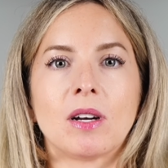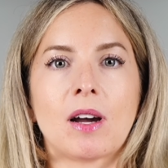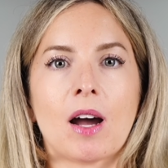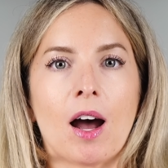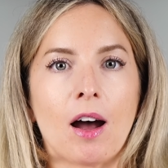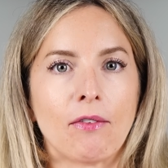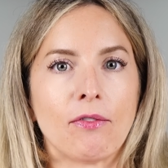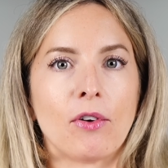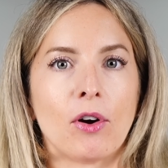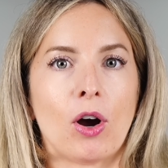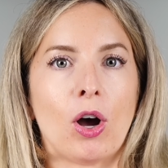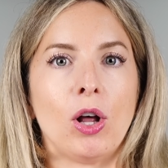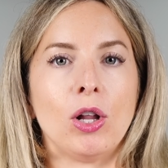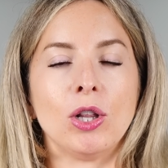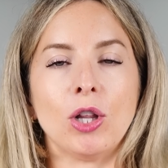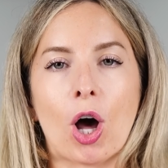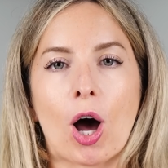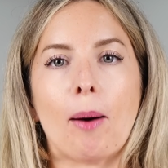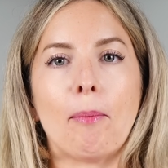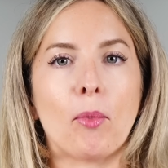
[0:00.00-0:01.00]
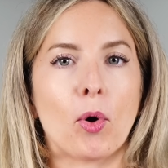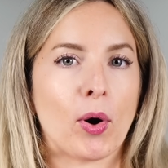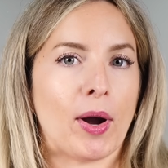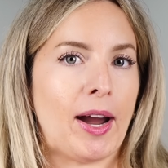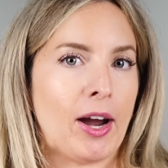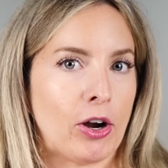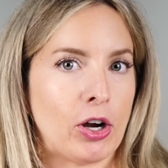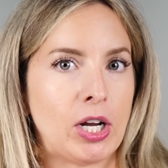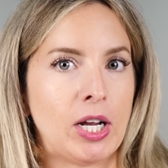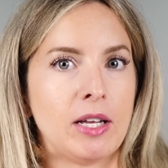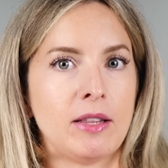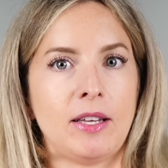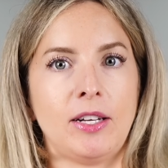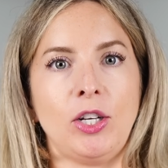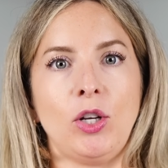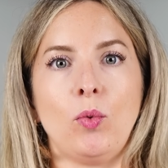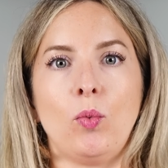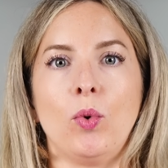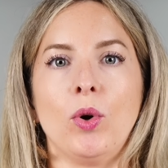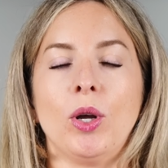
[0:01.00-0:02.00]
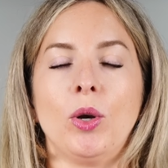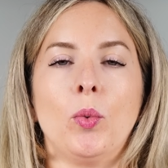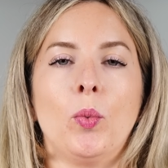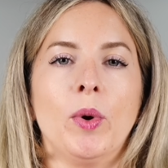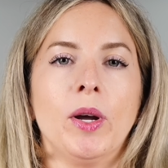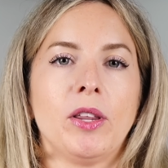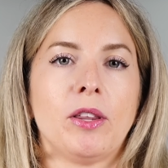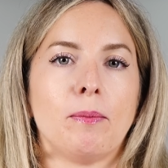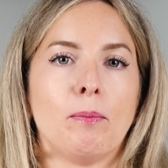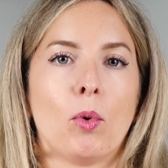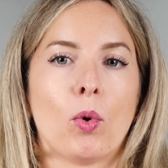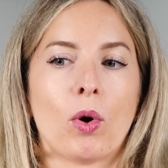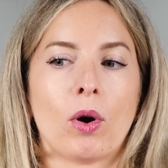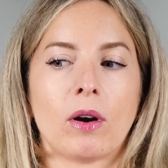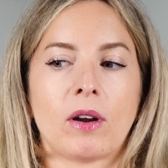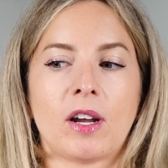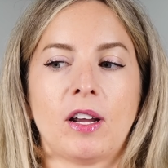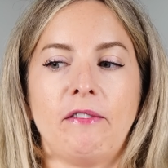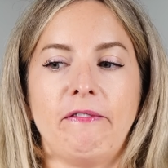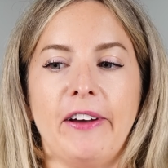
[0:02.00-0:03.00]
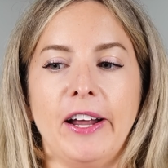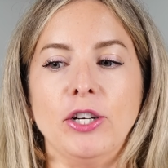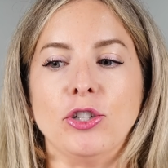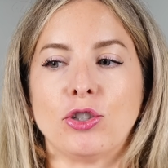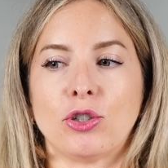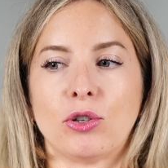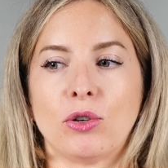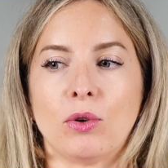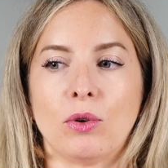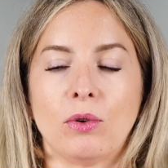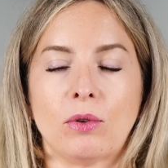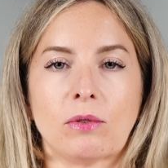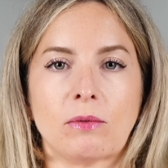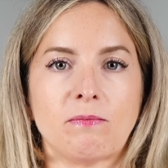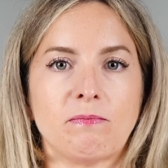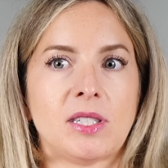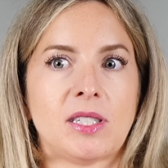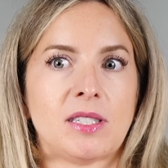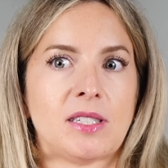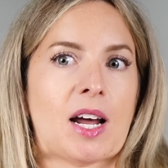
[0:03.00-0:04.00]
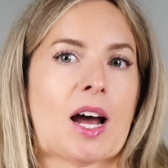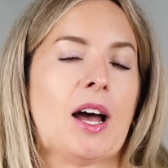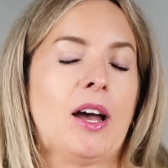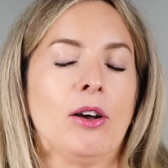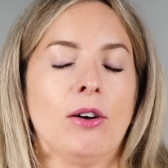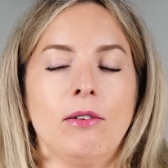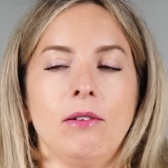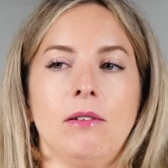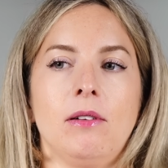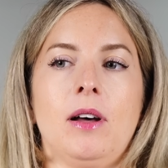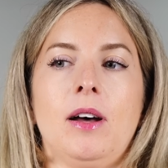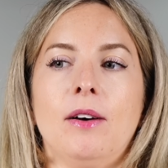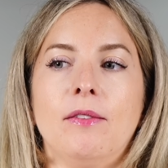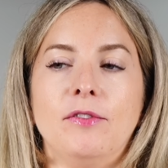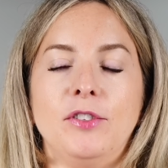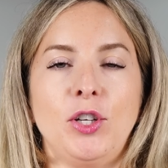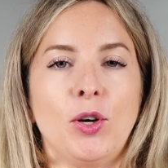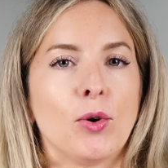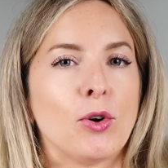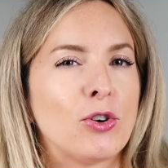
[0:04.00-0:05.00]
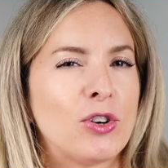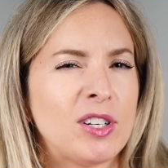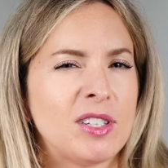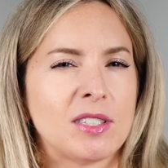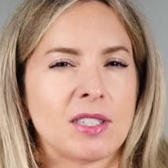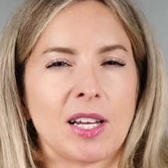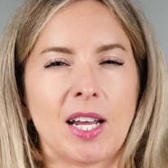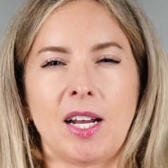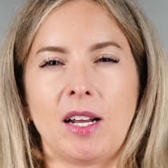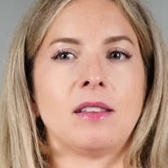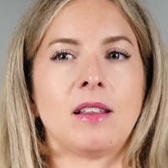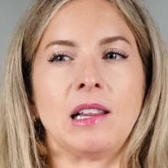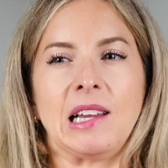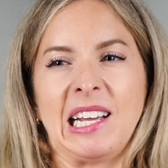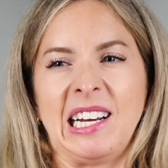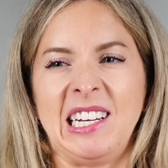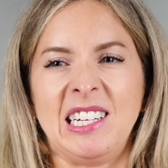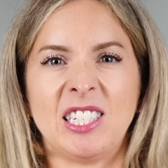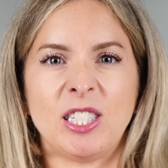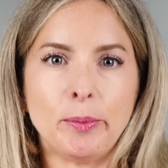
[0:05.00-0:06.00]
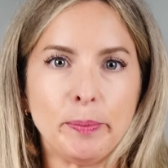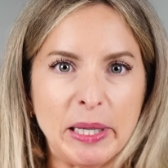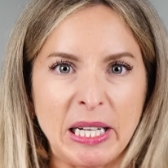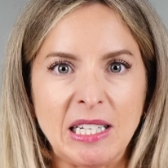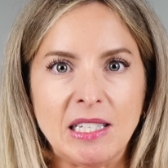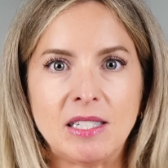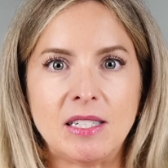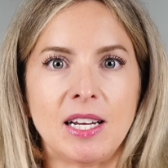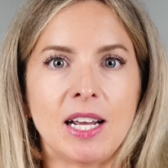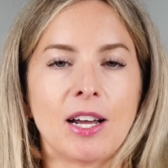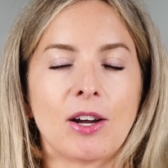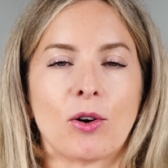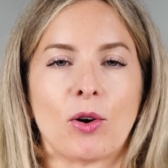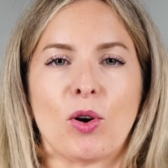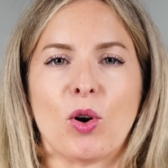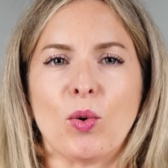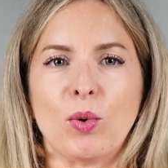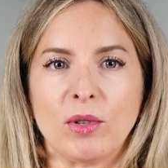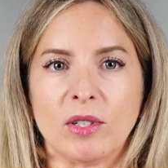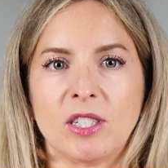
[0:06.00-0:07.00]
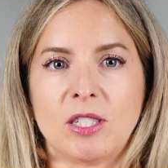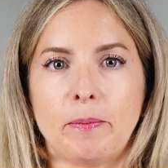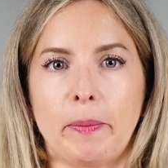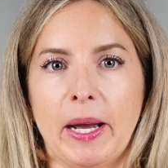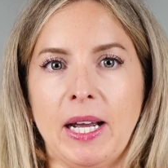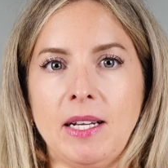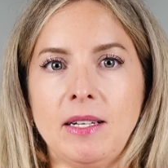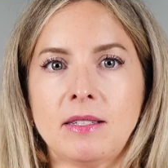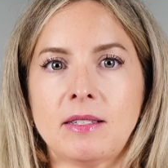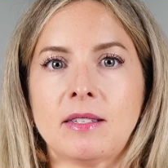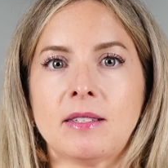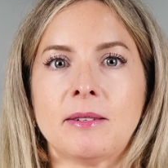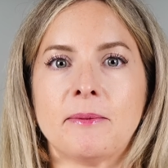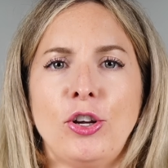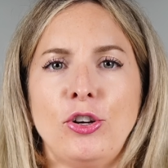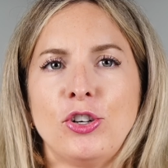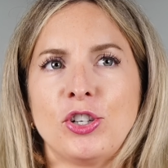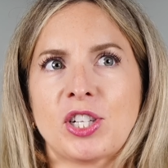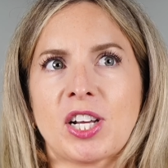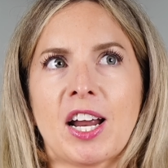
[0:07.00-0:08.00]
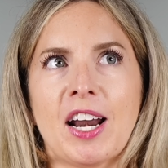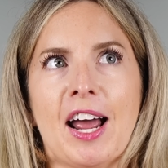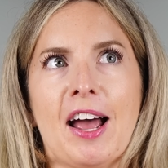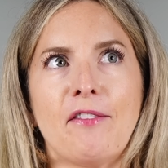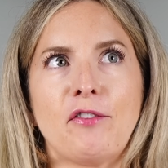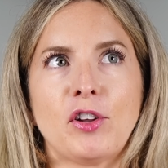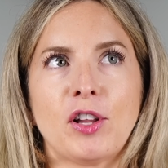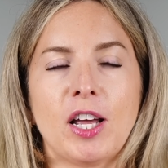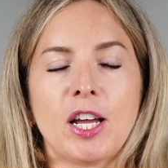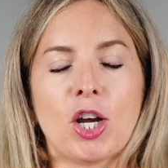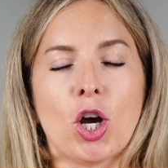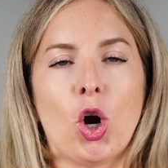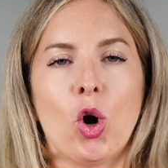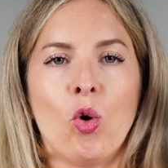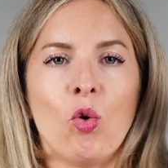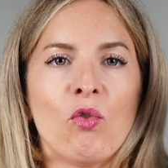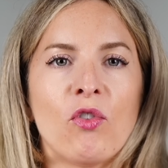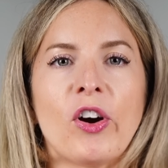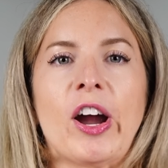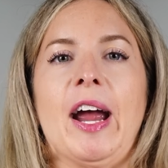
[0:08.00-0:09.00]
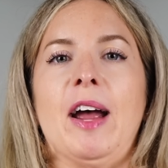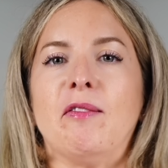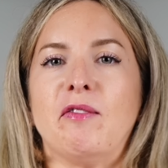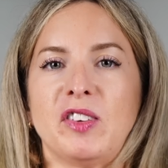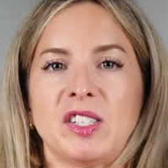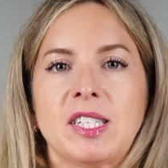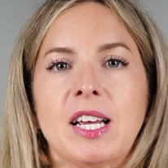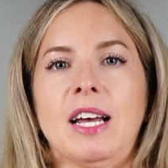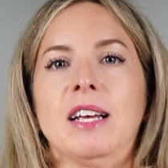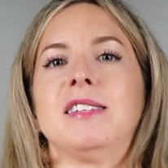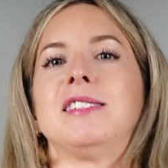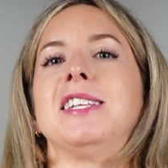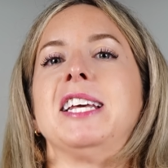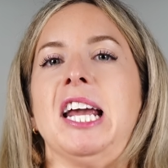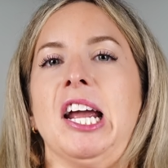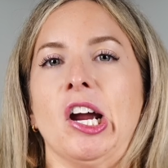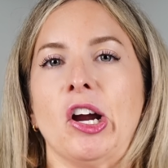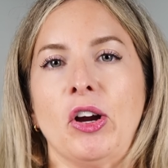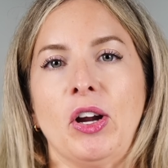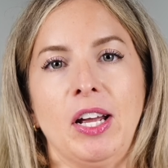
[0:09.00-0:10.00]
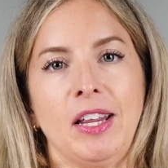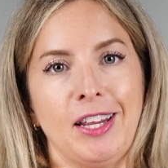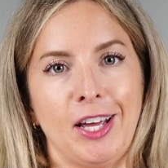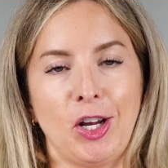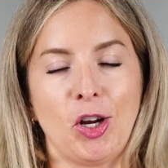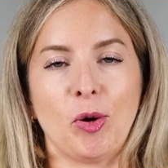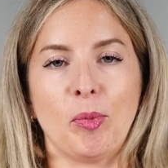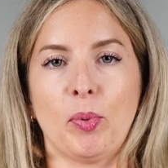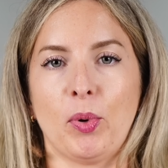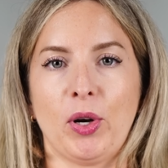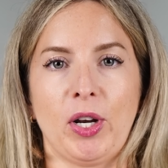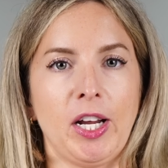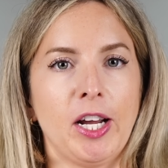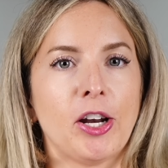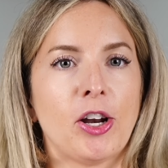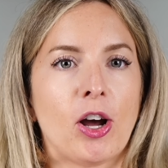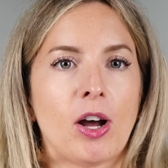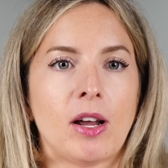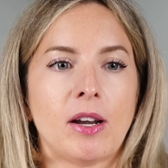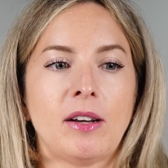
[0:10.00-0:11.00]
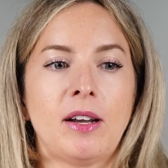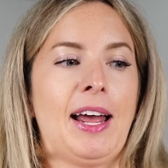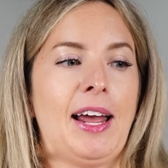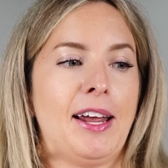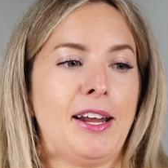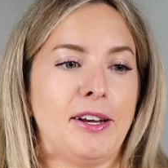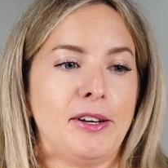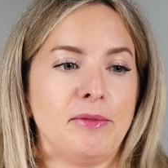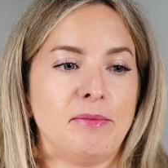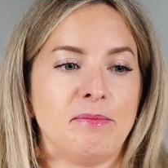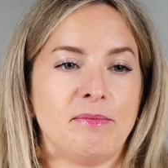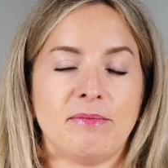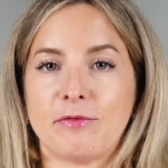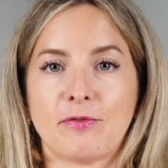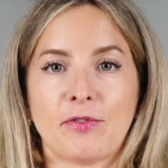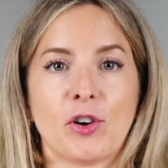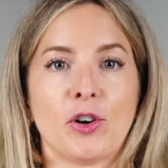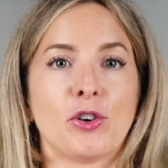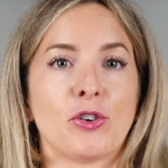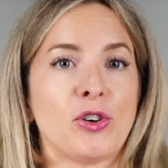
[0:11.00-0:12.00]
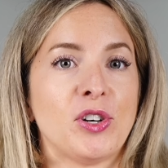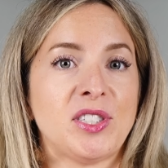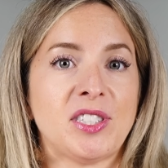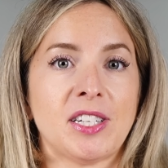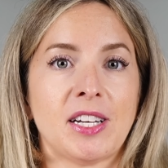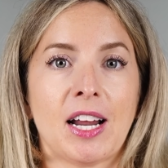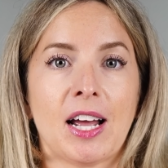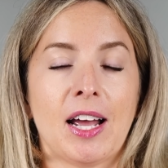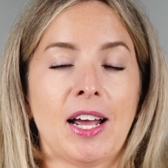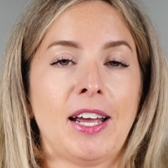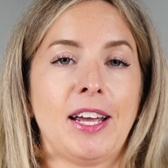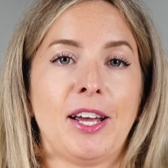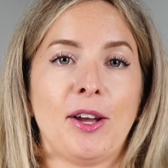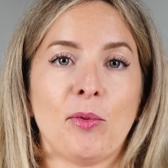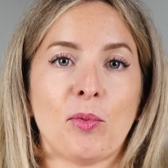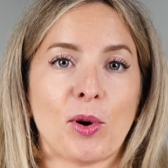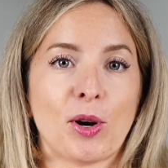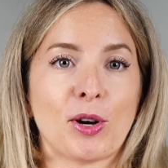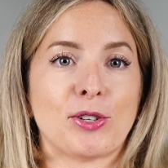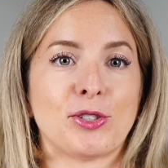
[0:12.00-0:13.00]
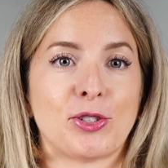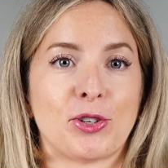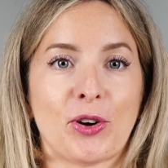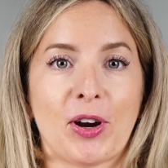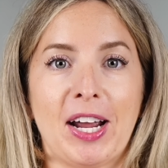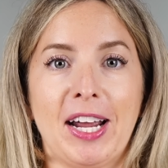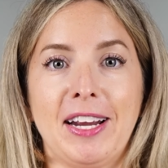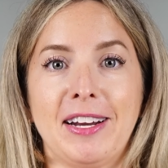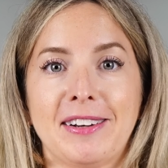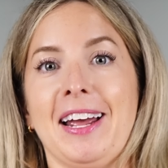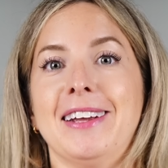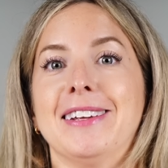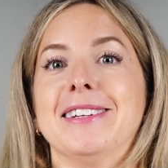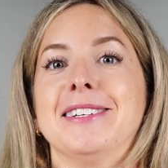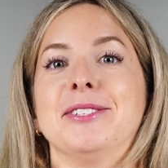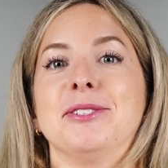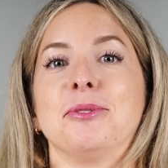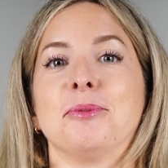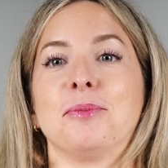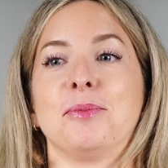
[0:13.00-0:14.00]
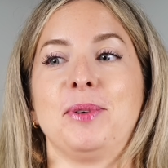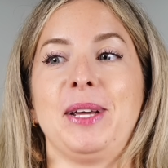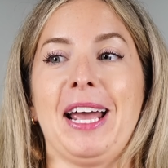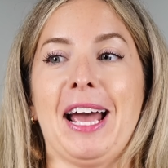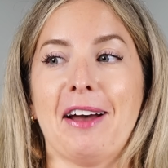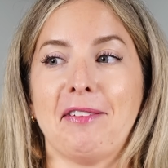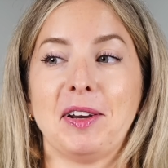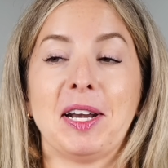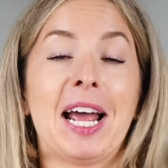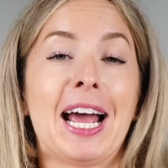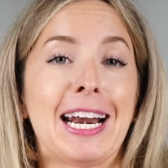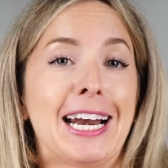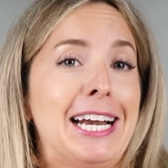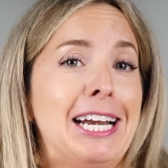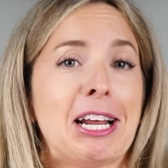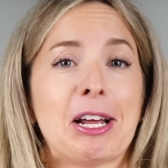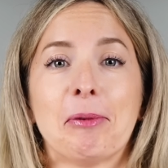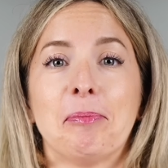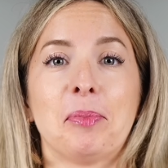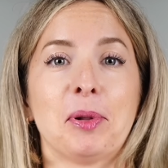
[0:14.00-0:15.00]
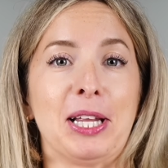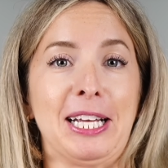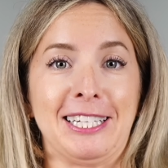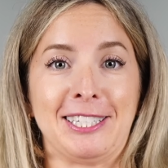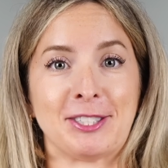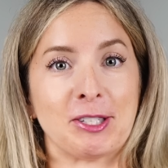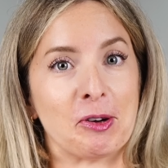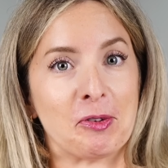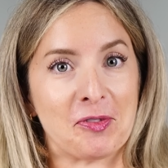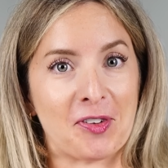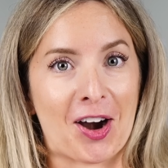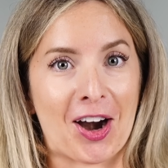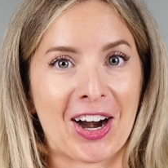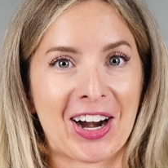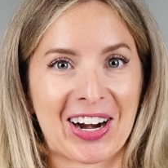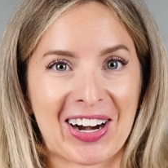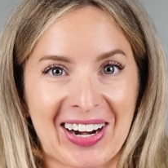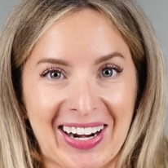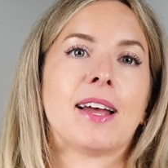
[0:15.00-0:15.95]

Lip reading: cover a lot more area than you would with more conventional style of deodorants, like the Lady Speed Stick or Old Spice. You just kind of have to overemphasize the area that you're putting it on, and for Chris and I, it works great, and we haven't had any complaints so far.